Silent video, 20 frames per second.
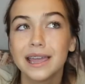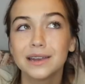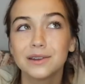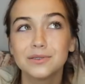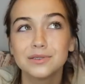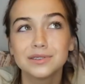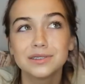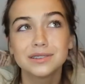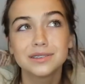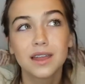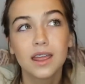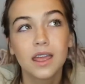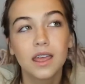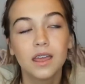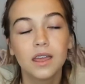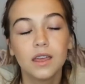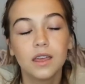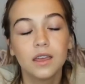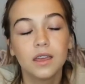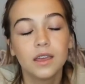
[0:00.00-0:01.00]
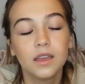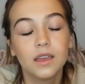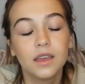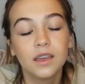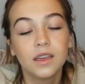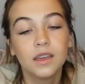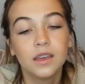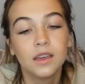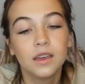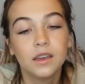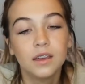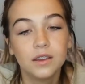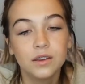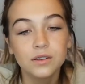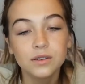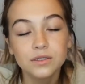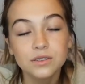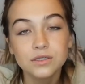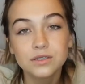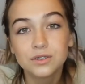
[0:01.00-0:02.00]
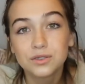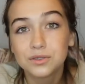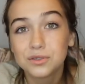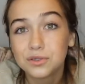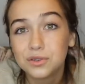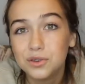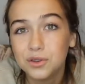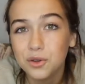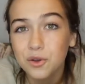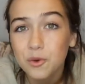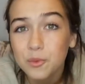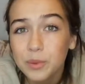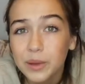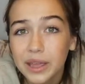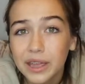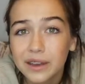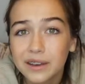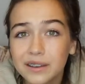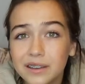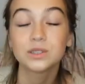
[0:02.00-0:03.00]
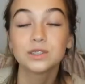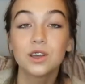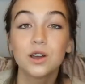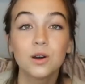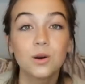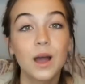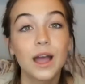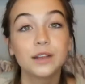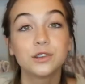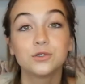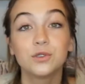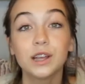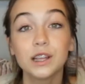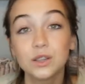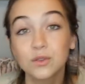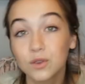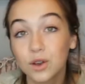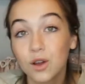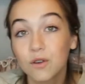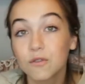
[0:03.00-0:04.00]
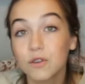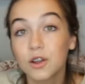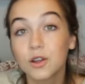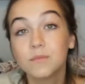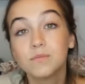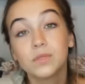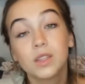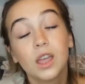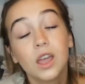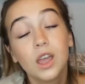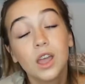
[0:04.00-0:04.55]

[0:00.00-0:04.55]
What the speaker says: And it was just stupid. So I transferred over